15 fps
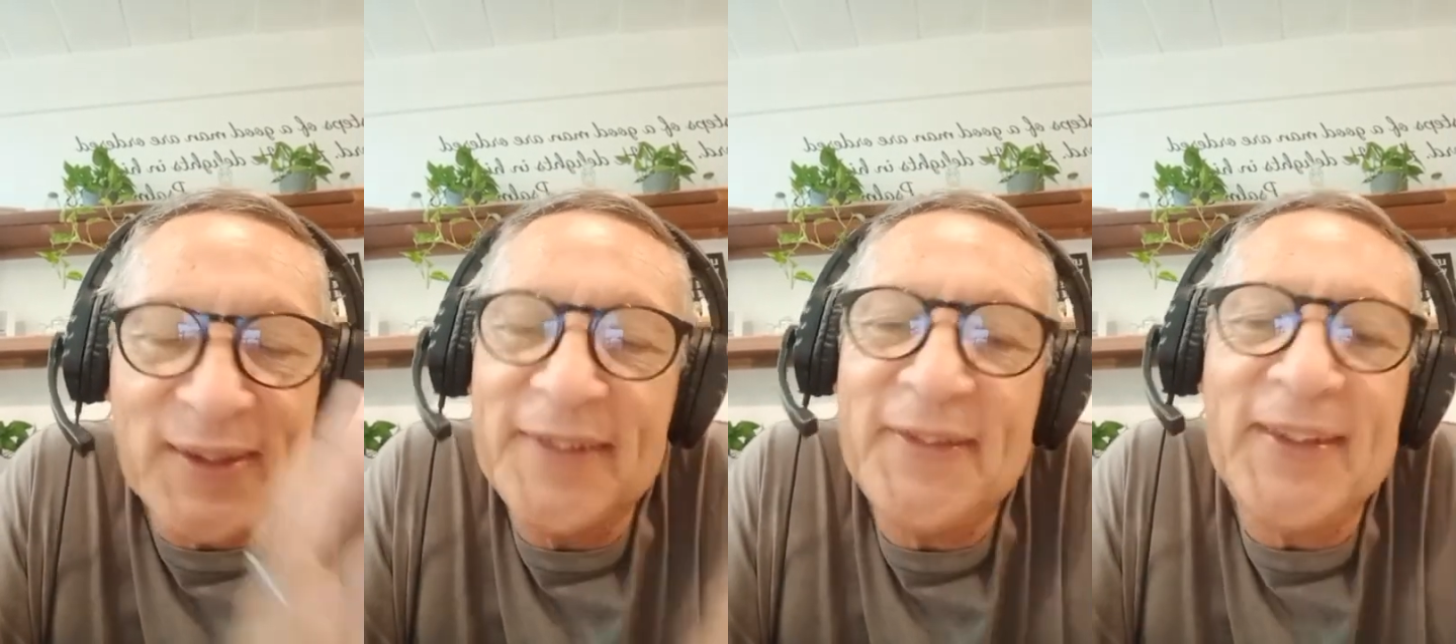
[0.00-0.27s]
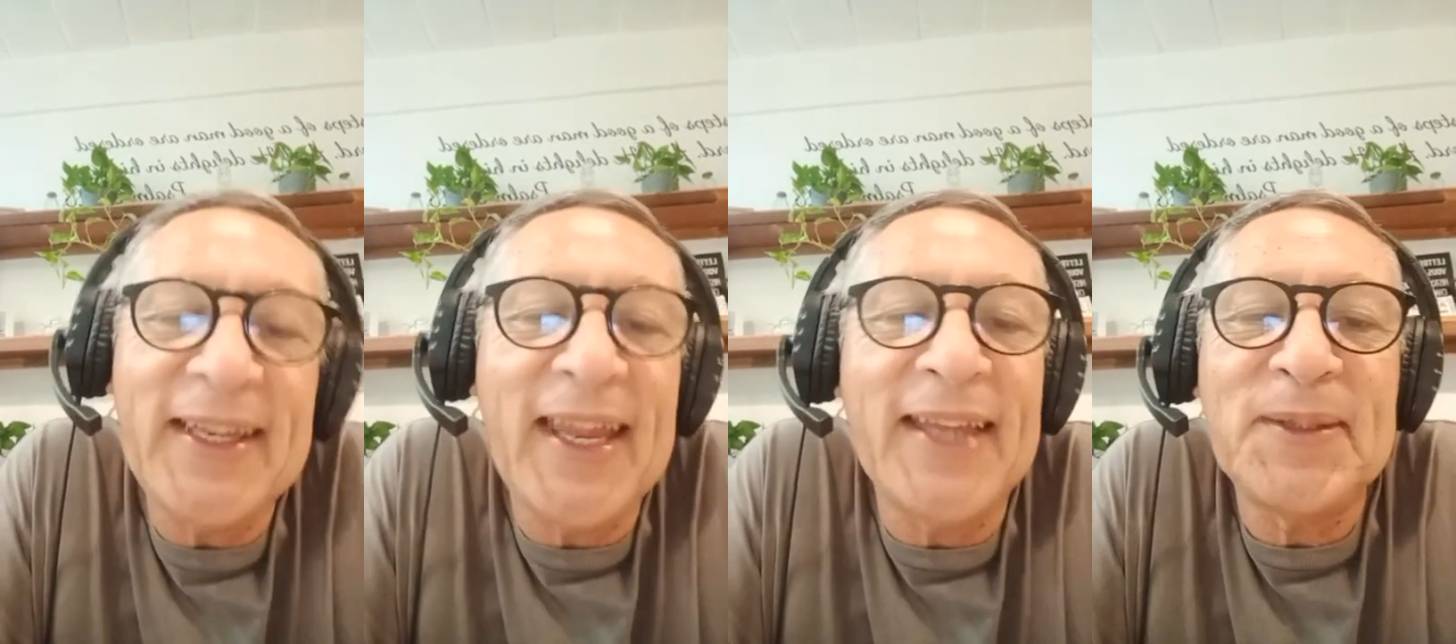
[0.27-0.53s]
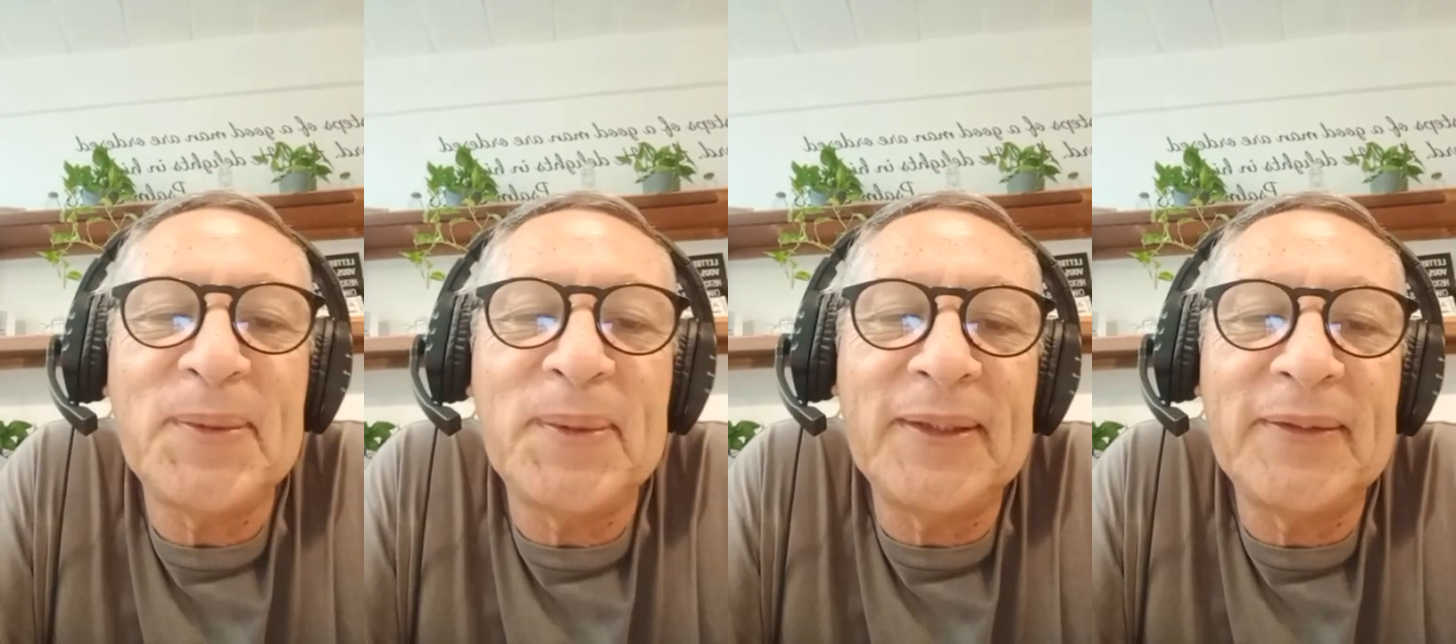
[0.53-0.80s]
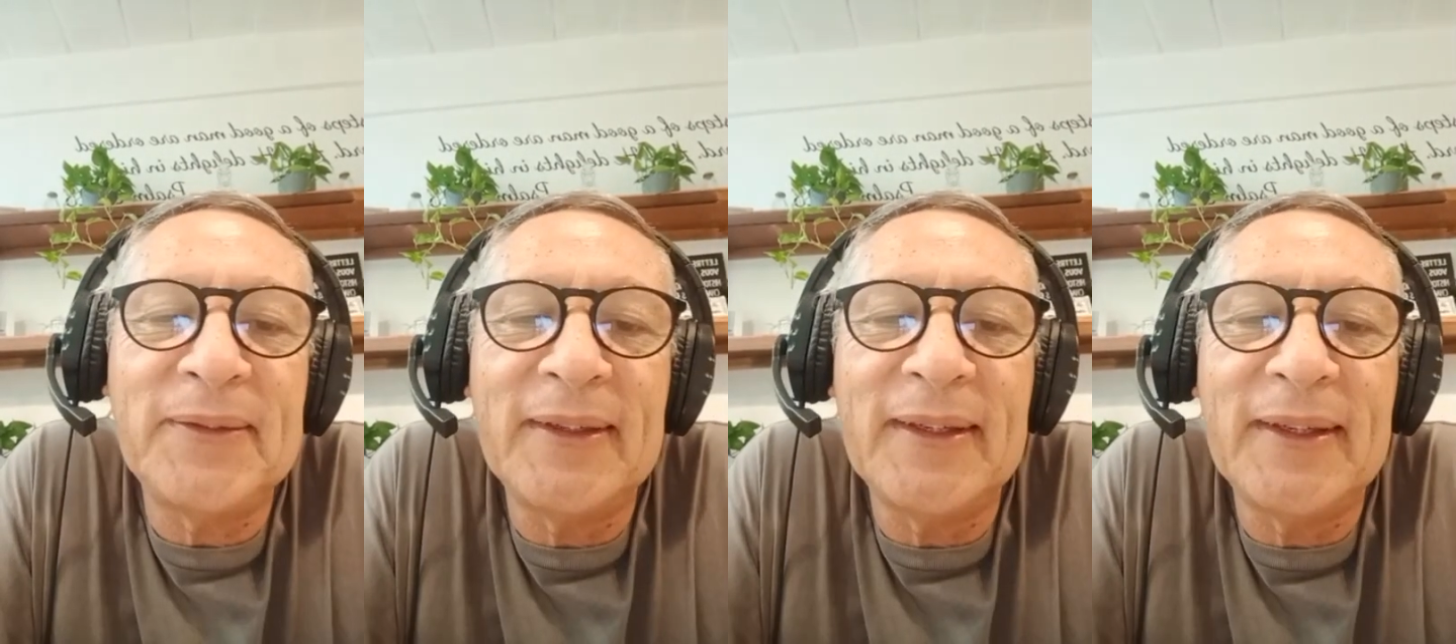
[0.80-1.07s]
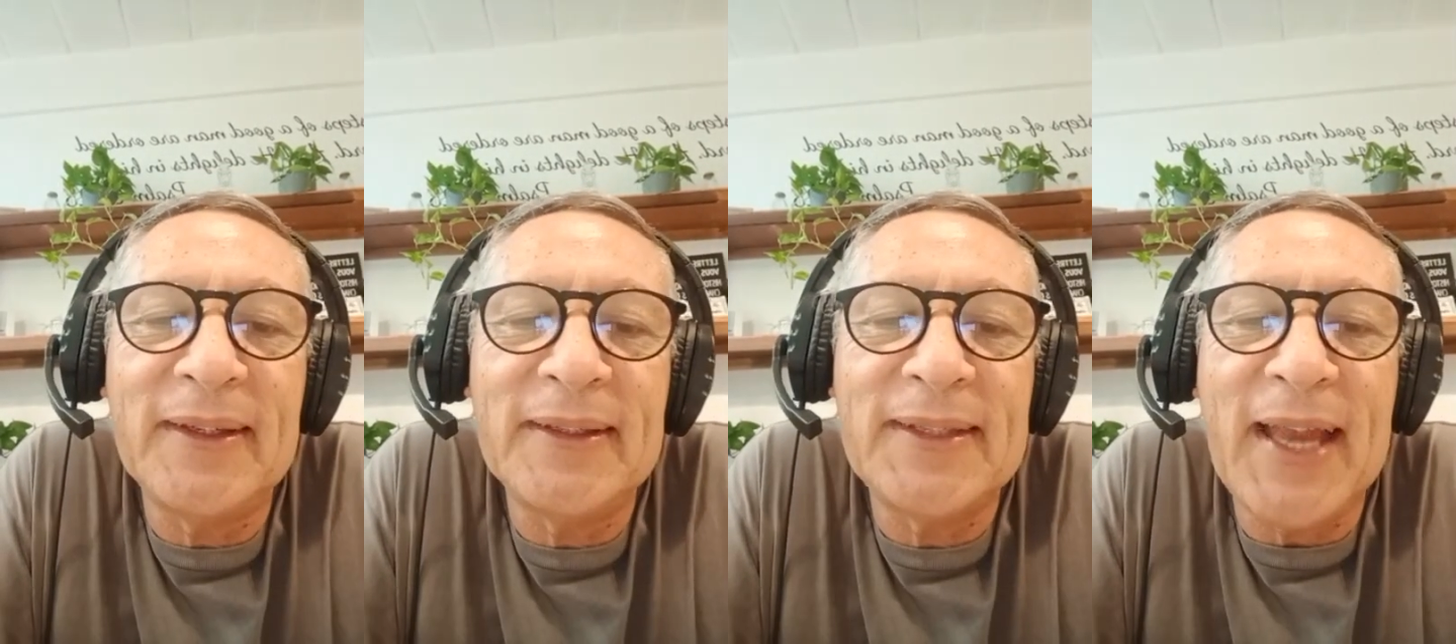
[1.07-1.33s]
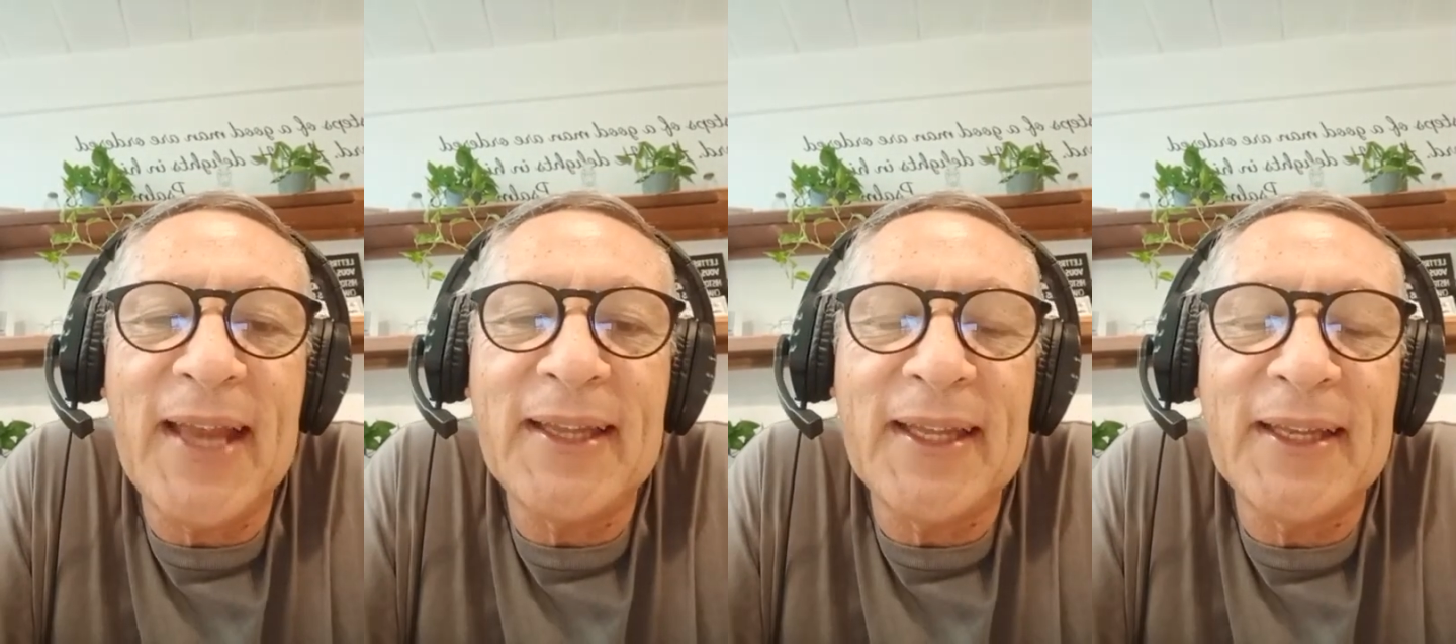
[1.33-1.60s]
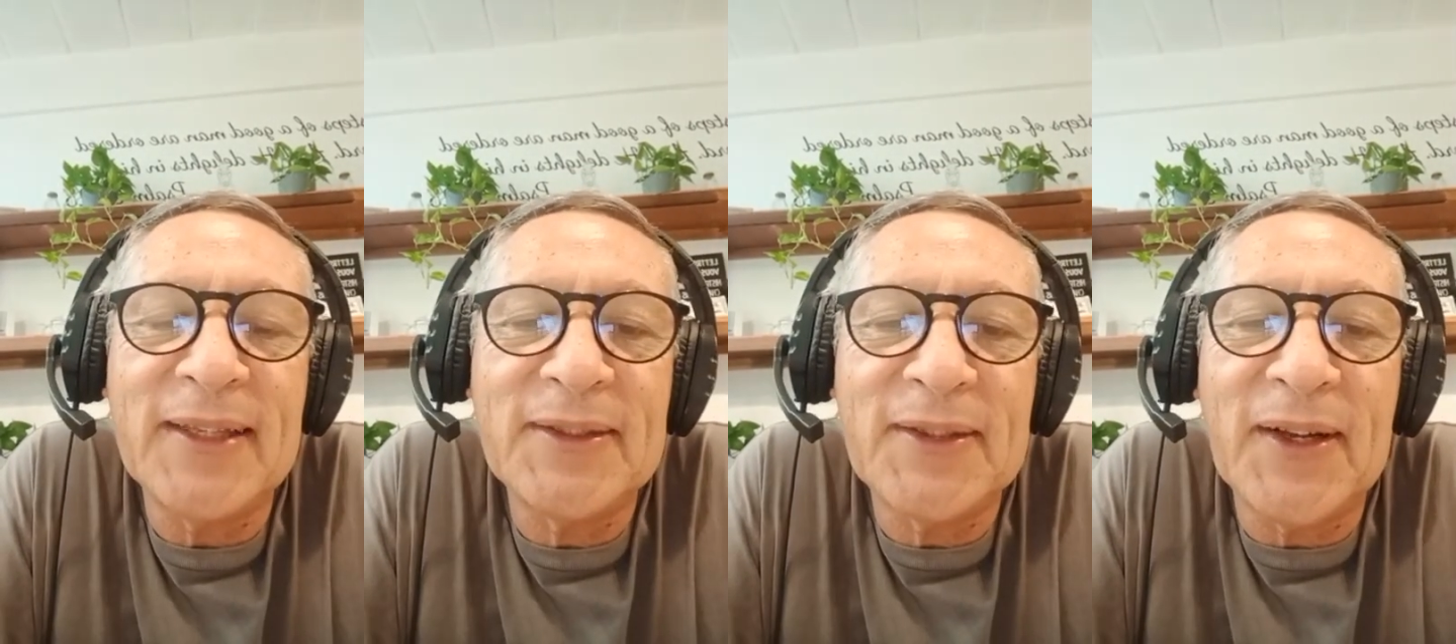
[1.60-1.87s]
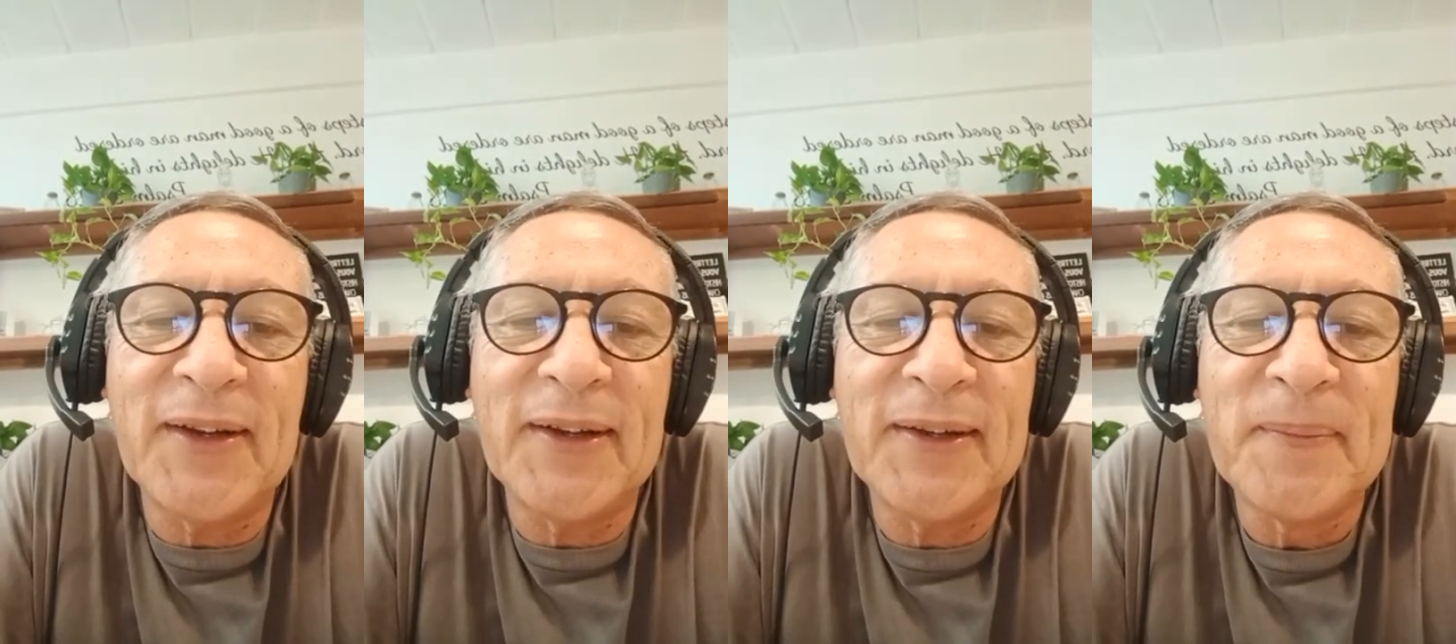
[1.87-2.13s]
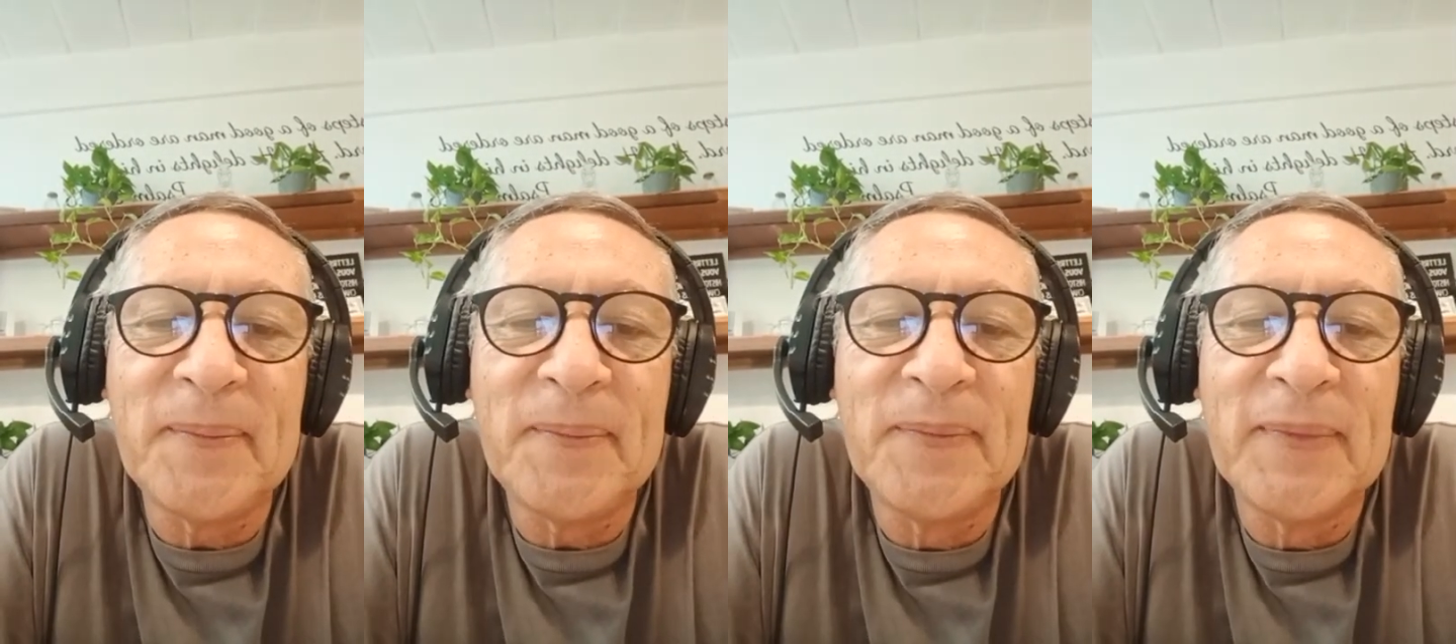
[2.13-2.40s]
even as we sang that song,